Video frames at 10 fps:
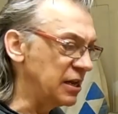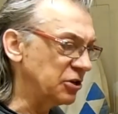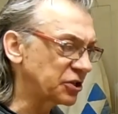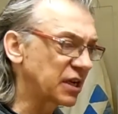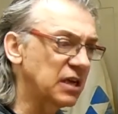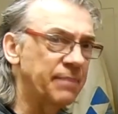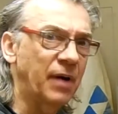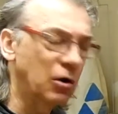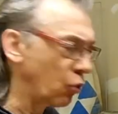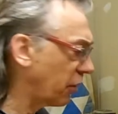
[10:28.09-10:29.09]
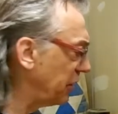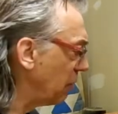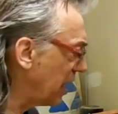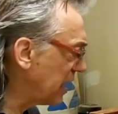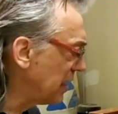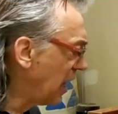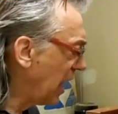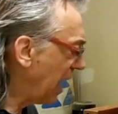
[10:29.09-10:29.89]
and you just keep on working your way in it.